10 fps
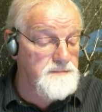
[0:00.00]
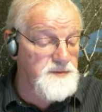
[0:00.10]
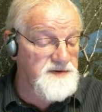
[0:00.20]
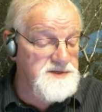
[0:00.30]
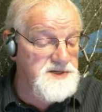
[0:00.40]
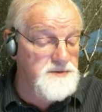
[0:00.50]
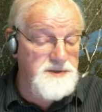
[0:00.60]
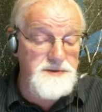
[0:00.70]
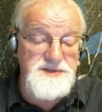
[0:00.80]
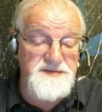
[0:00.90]
Professional
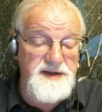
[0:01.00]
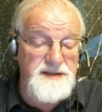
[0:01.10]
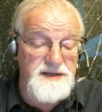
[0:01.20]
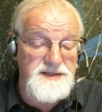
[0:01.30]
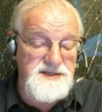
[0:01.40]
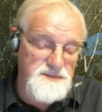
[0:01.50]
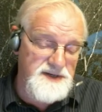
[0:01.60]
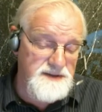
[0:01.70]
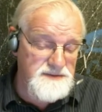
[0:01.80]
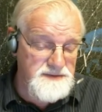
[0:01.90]
codes of ethics.
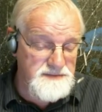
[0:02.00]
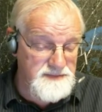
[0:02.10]
Well,